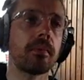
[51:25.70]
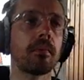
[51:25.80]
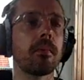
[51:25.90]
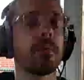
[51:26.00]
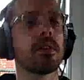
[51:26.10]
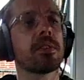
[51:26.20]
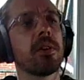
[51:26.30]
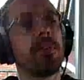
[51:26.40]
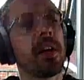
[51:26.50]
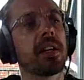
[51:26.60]
So if
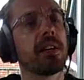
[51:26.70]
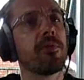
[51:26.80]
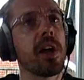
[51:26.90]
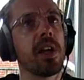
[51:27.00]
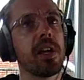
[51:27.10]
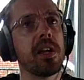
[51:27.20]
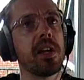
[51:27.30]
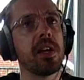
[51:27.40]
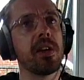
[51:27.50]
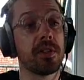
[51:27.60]
you had an array of
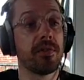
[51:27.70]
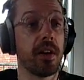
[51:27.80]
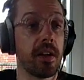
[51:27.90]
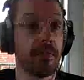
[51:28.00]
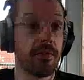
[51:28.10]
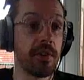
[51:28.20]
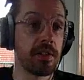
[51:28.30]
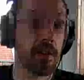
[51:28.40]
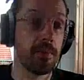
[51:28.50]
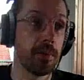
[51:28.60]
1 to 5, for
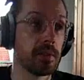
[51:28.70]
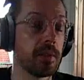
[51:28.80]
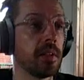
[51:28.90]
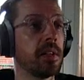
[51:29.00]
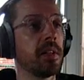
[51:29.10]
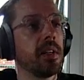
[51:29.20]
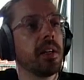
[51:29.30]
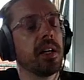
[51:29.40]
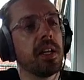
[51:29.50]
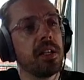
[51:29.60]
example,
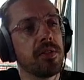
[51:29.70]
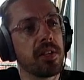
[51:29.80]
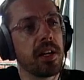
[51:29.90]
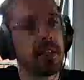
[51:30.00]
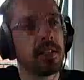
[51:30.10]
and then you said